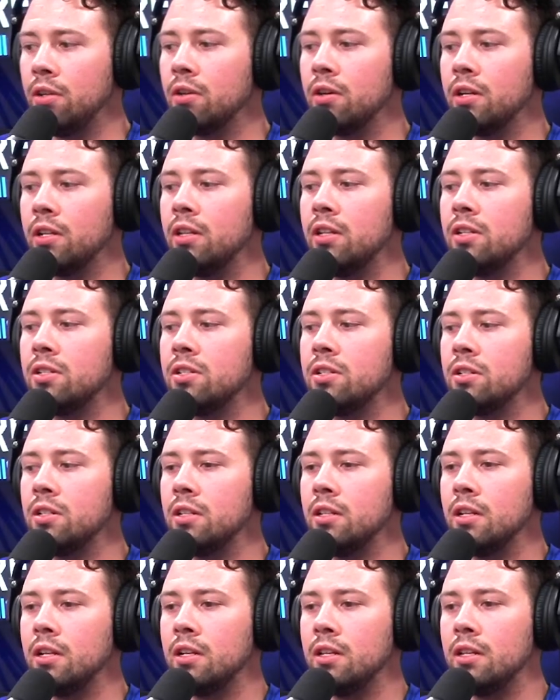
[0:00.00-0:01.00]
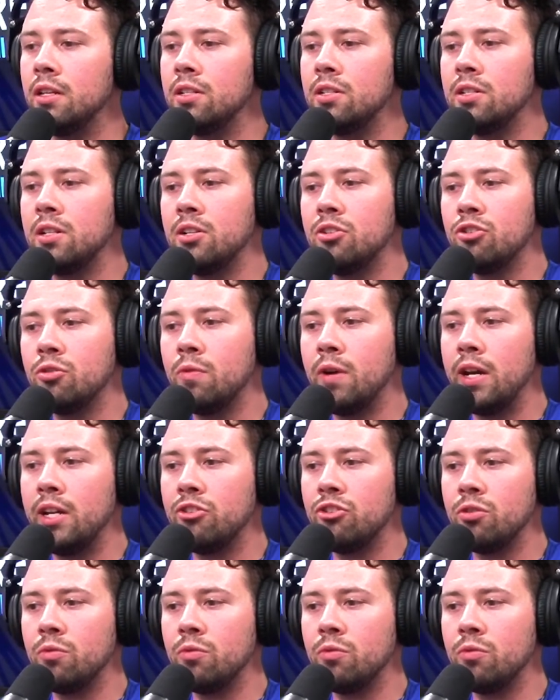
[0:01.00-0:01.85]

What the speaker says: in this situation,